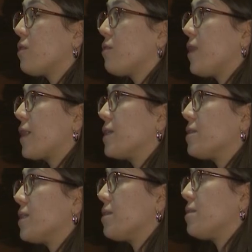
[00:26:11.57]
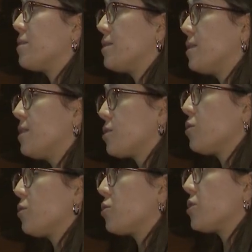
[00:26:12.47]
the fact that this
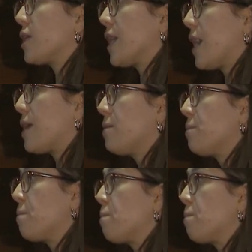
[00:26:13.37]
solution, again,